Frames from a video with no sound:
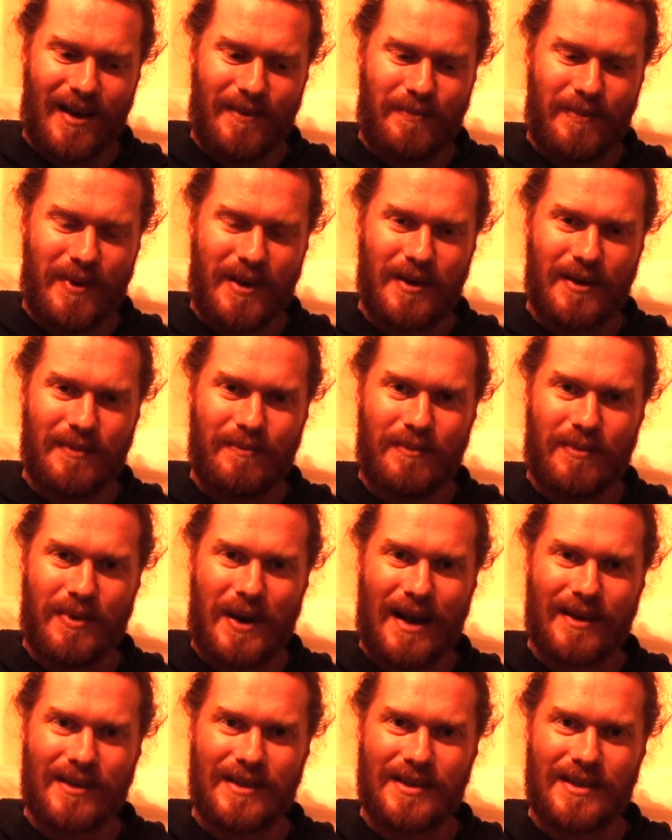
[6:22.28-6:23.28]
been
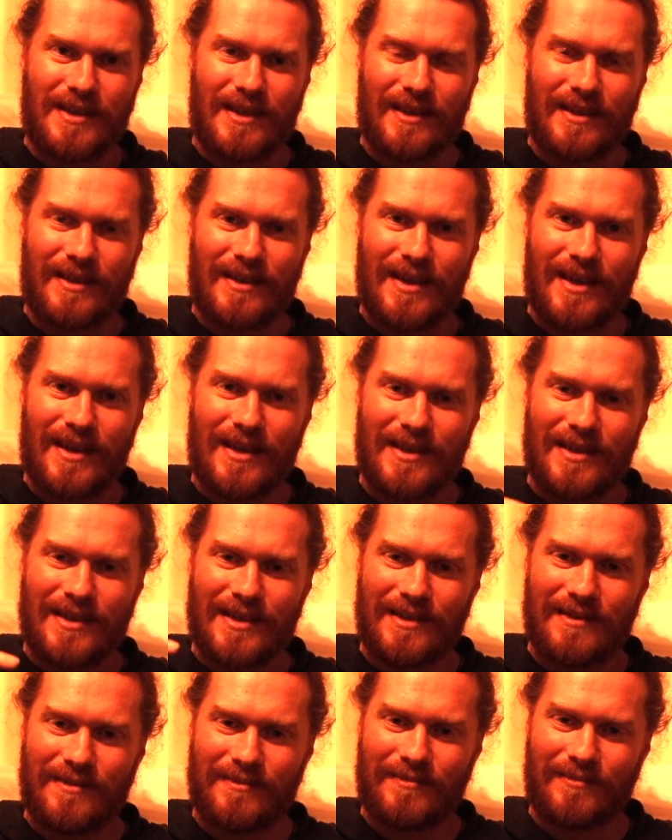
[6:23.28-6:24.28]
practicing
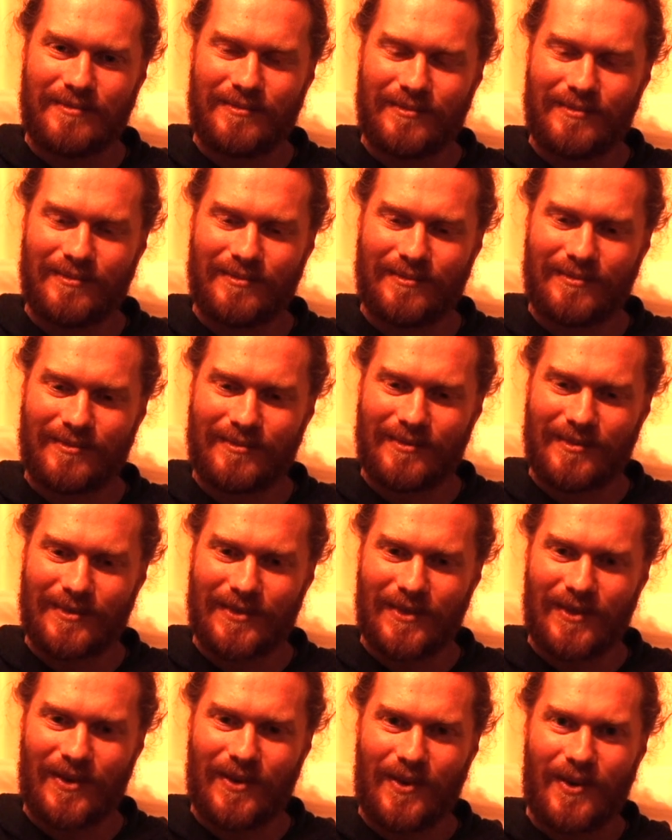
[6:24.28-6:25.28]
this,
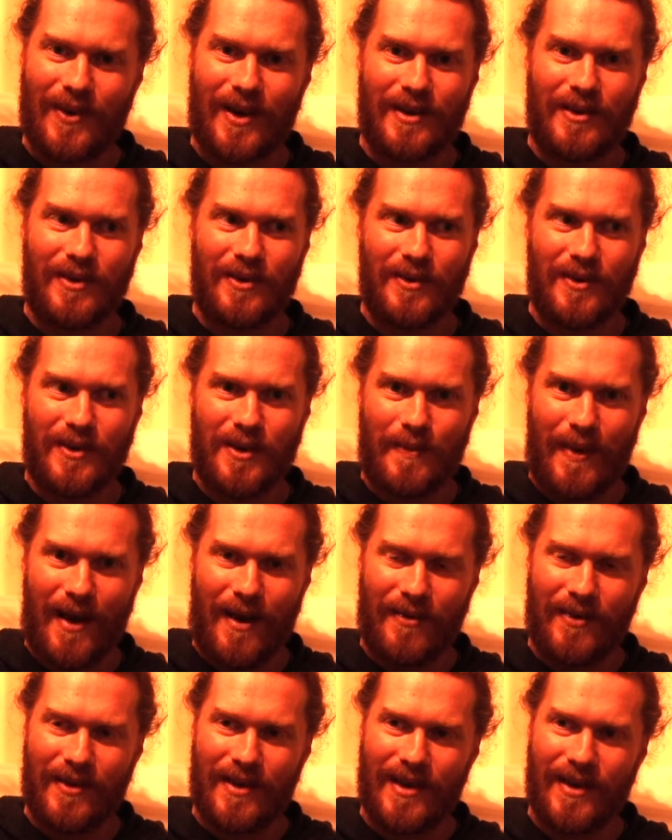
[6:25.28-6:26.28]
or I'd heard
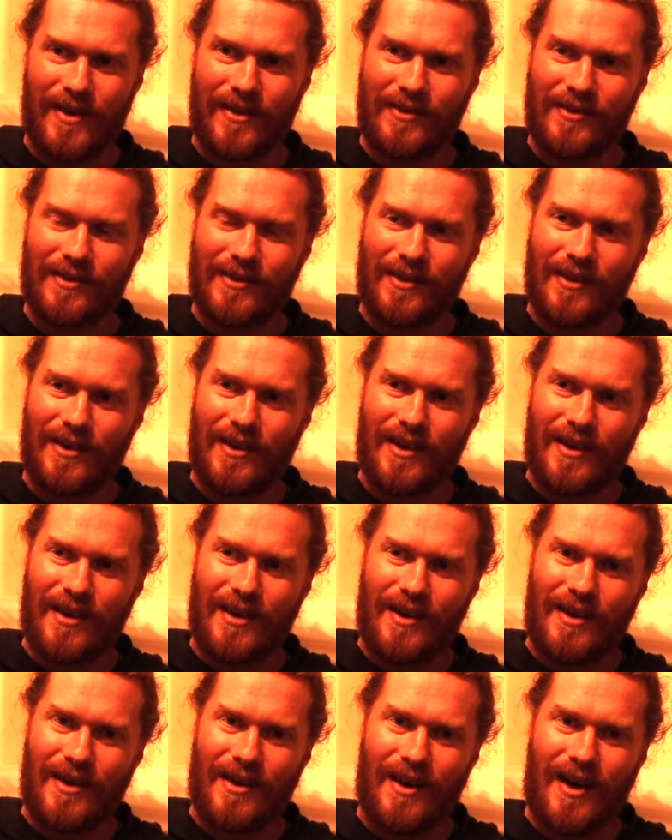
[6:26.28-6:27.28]
about this,
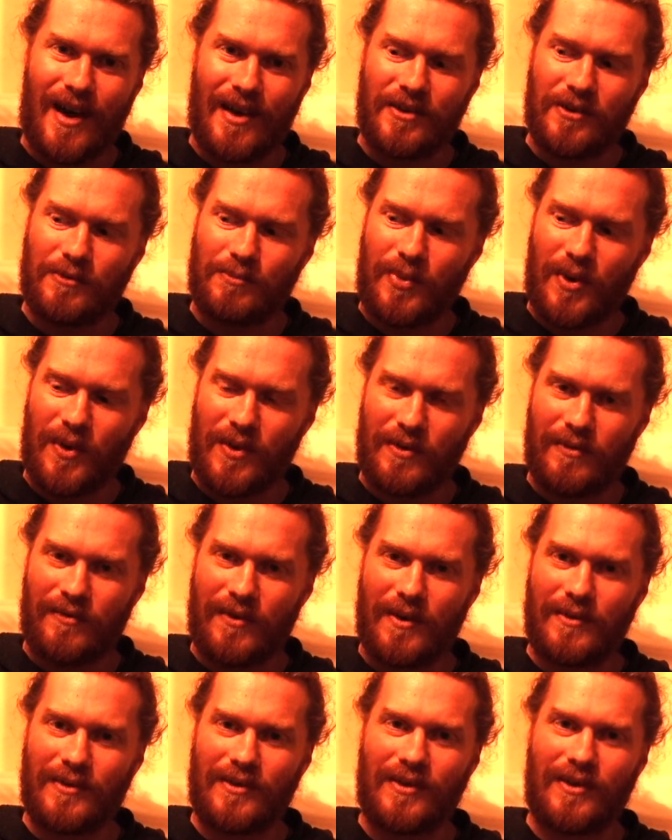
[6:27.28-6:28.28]
I just put the
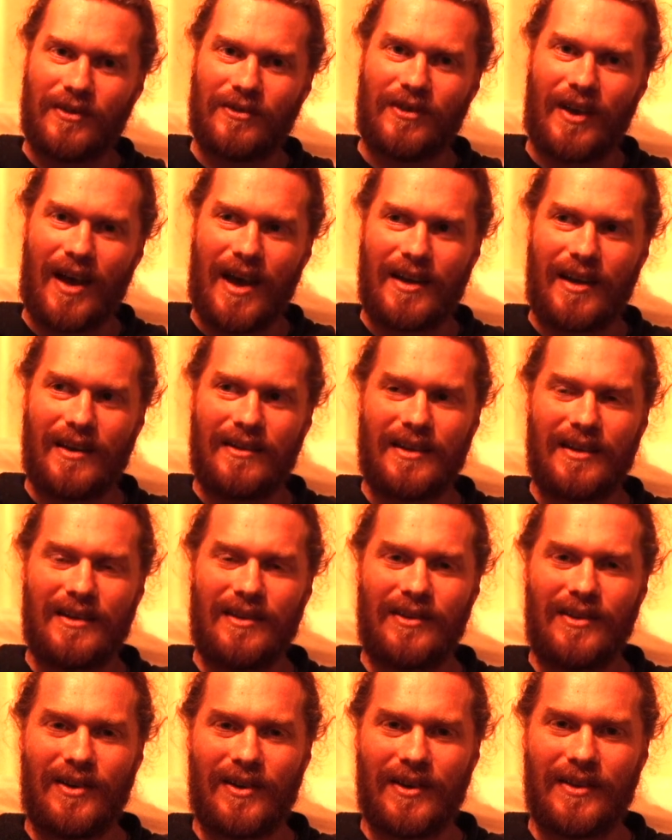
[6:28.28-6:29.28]
phone to the side. I
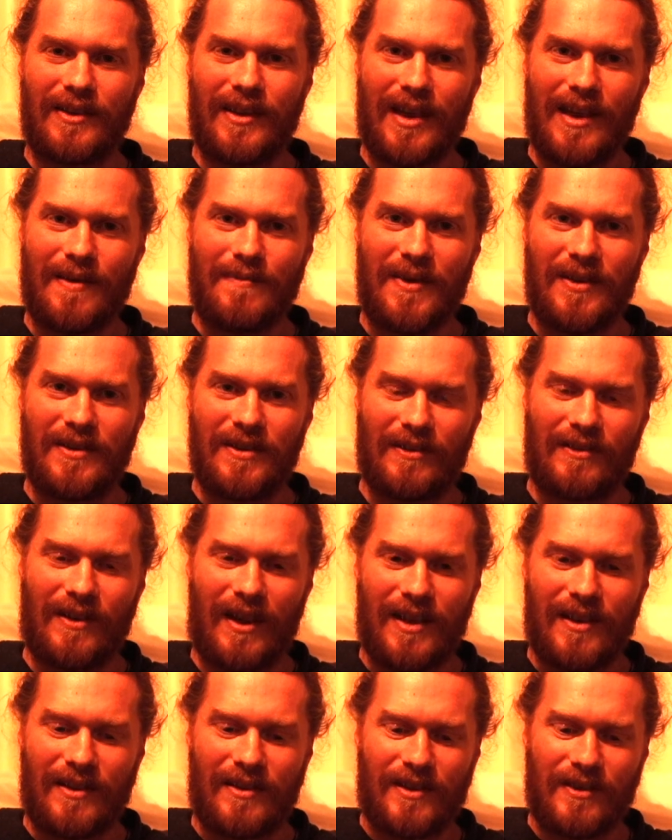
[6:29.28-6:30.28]
didn't look at the images.
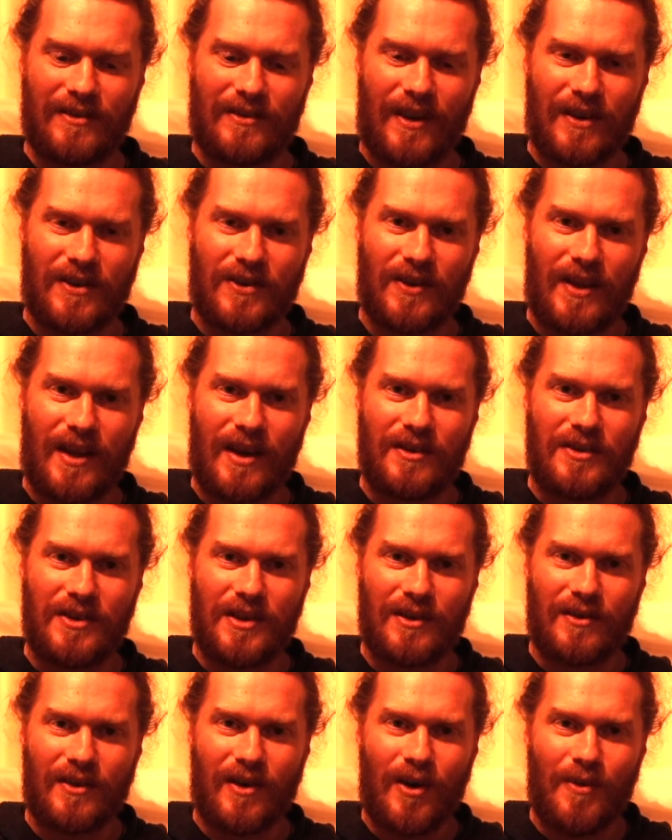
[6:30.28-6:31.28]
The sexual energy
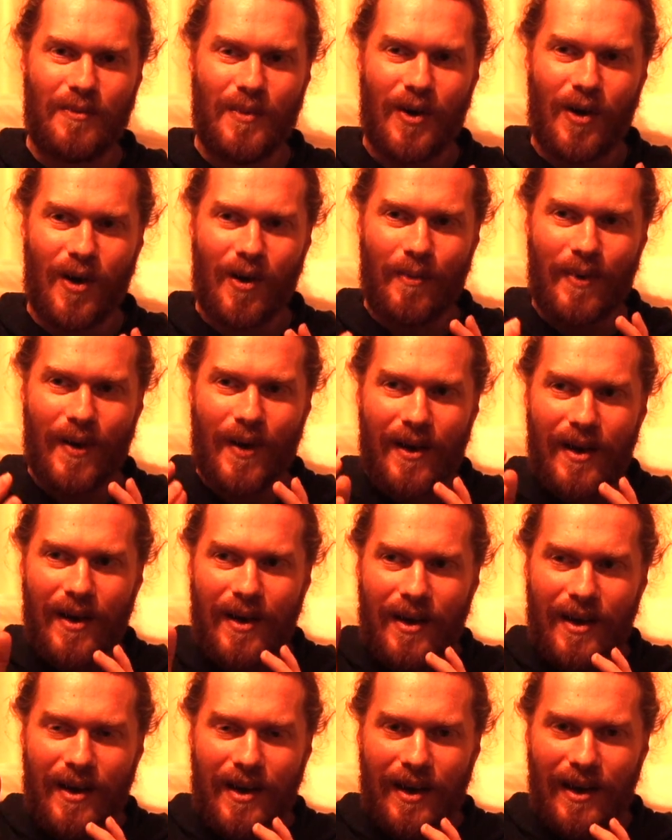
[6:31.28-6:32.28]
had come up,
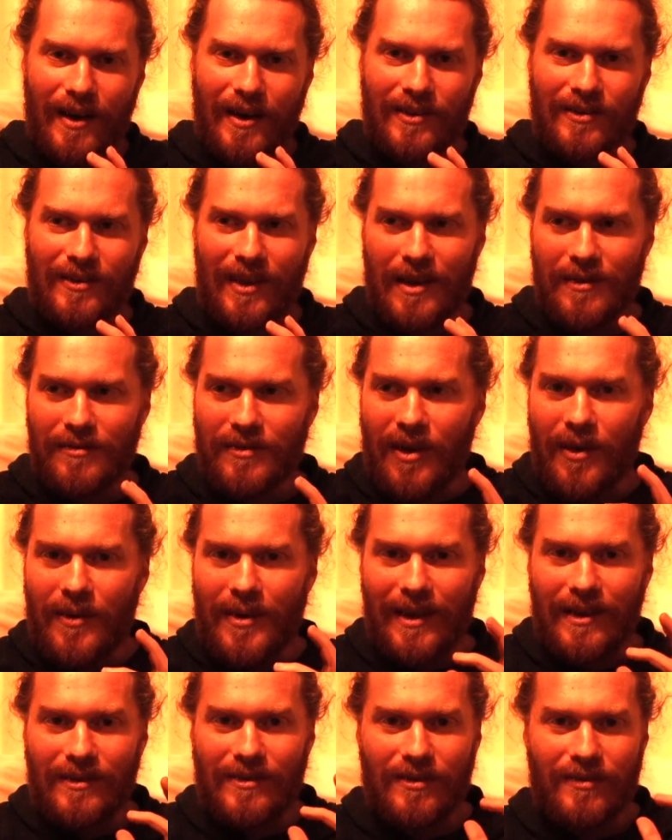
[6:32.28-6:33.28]
and instead of
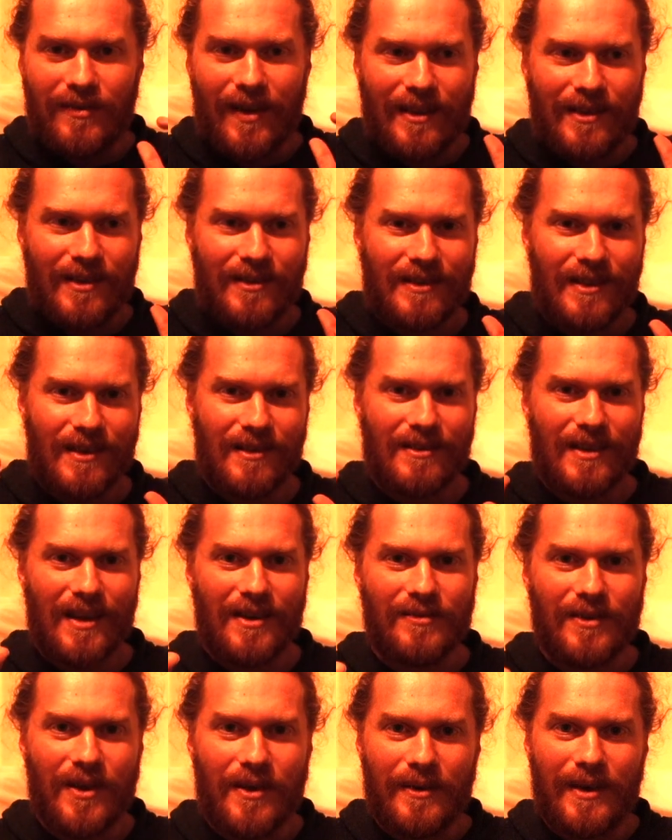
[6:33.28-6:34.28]
going into fantasy, instead
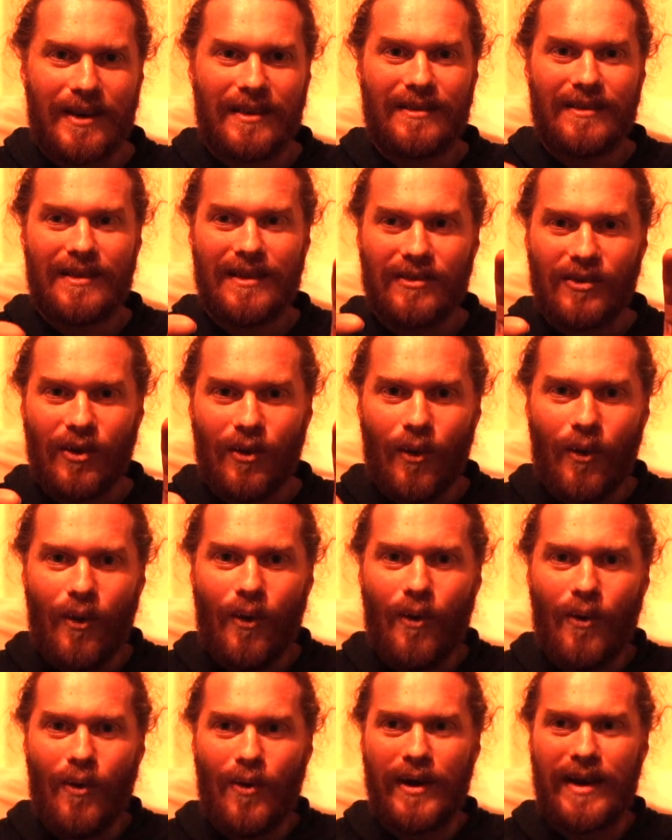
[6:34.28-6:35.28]
of going into this
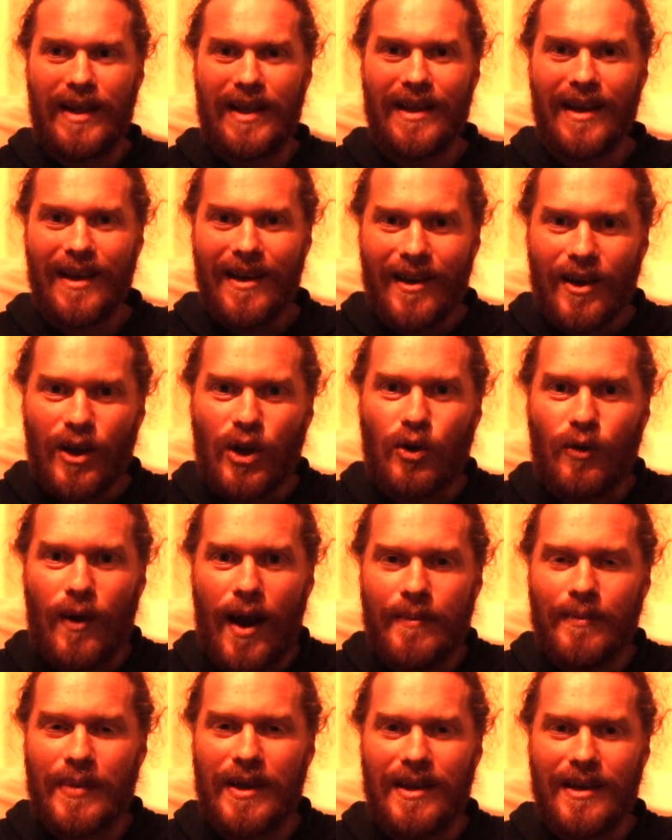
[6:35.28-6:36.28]
horny
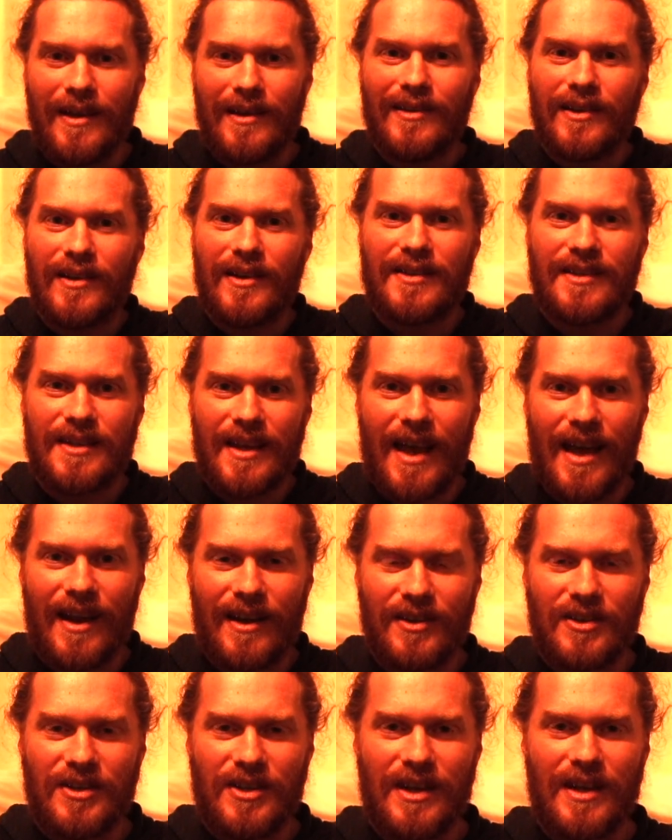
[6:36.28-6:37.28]
grabbiness
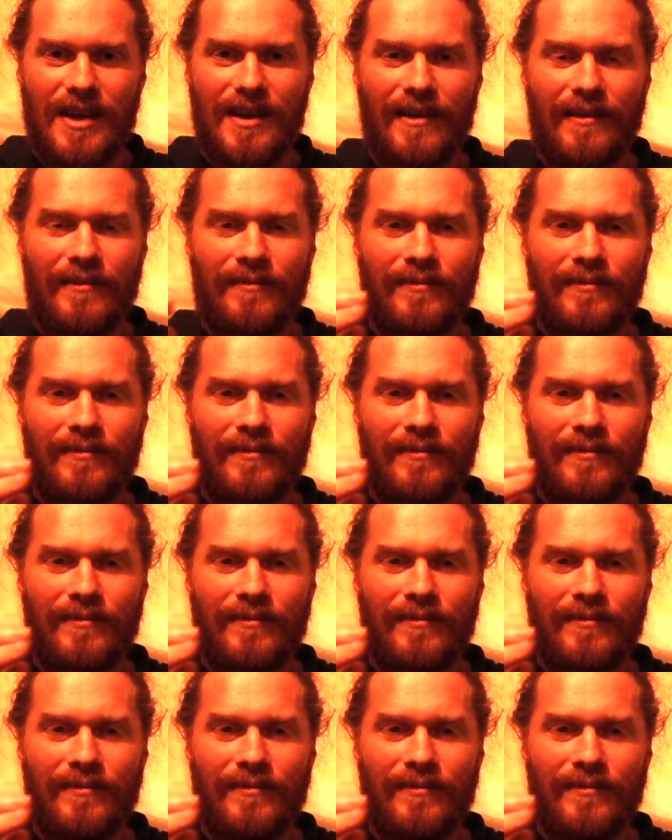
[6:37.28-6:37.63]
energy,